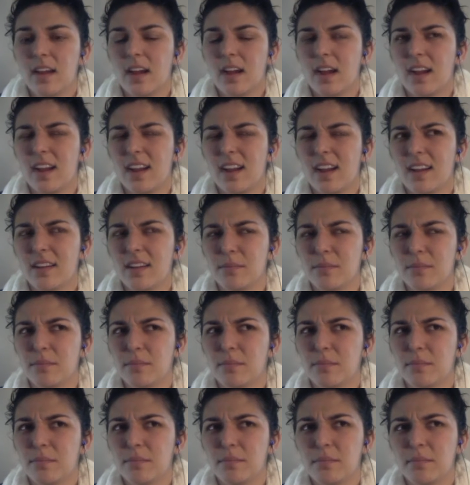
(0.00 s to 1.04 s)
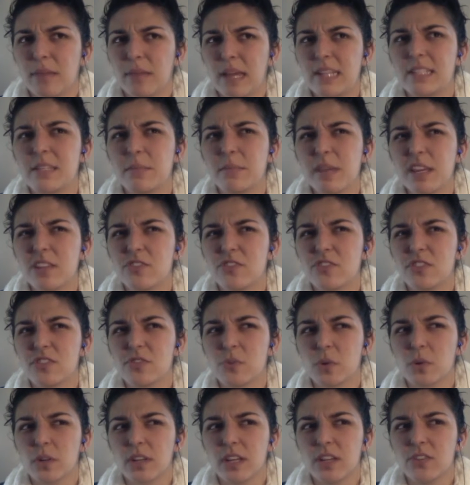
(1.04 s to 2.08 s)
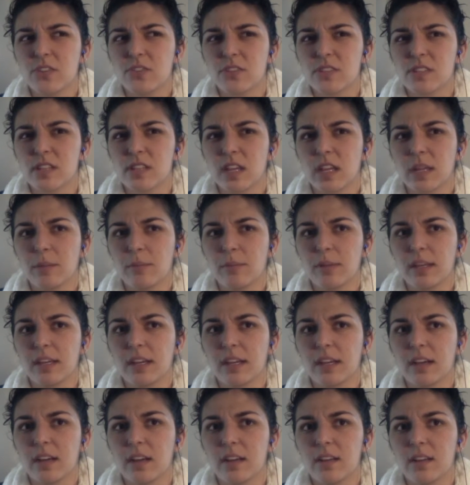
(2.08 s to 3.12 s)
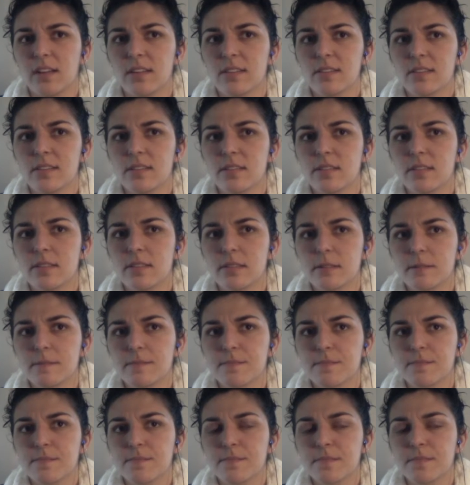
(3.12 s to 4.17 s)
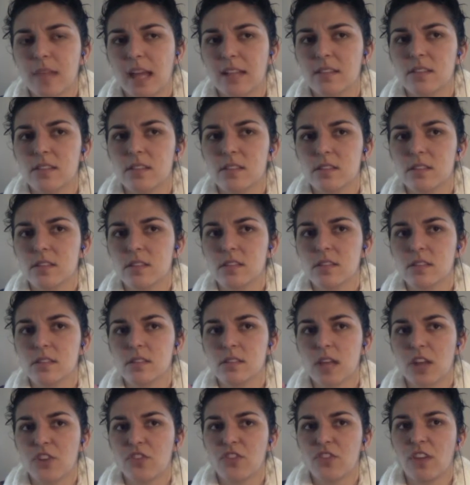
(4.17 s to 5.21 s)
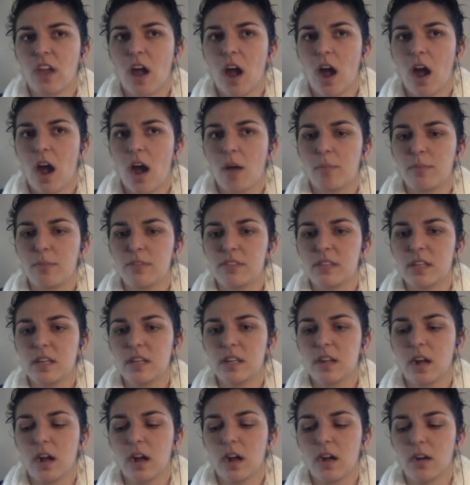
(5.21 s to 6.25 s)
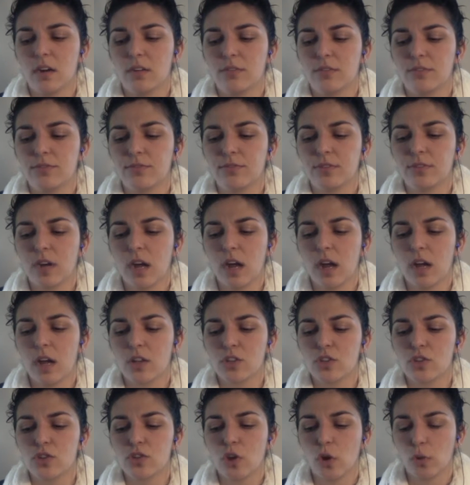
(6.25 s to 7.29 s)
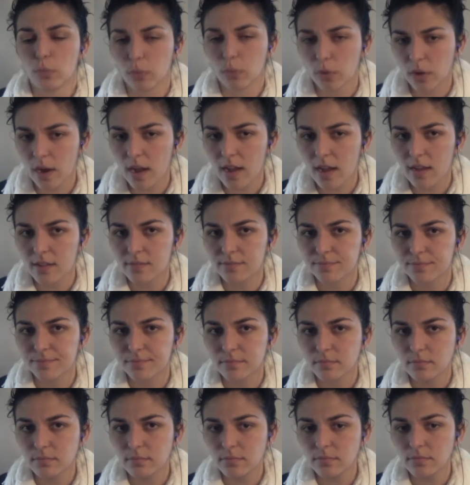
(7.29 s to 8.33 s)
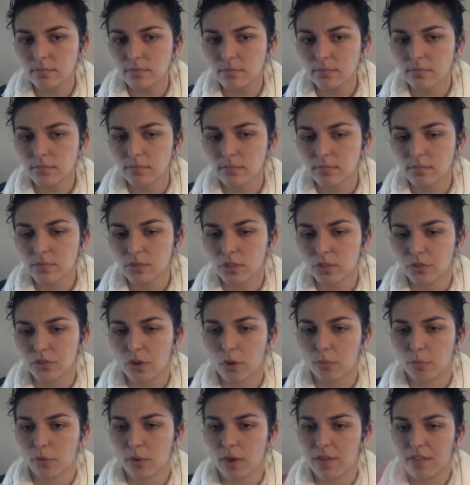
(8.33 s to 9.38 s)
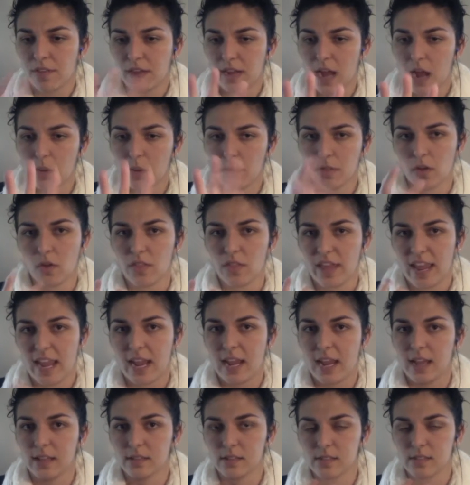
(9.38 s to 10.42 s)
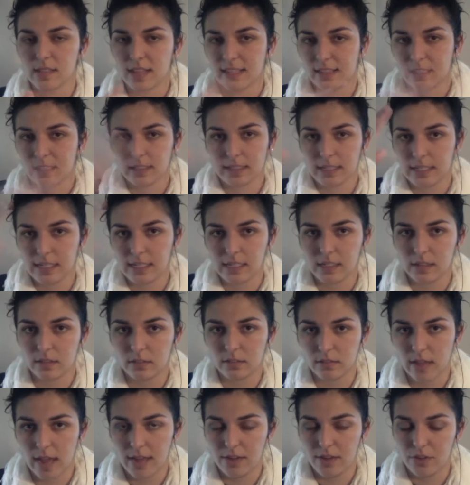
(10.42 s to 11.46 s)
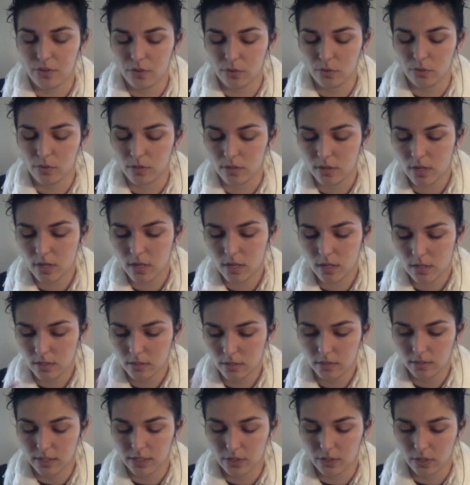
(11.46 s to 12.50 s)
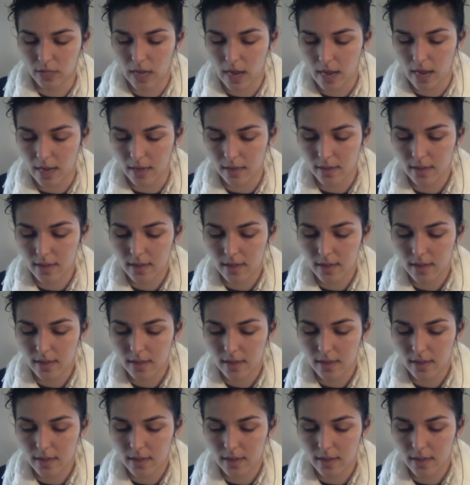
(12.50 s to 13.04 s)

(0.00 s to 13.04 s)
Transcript: And to me, it's just sort of interesting because that's such the opposite of Tomura. So Tomura, the guy with all the hands, like the leader guy.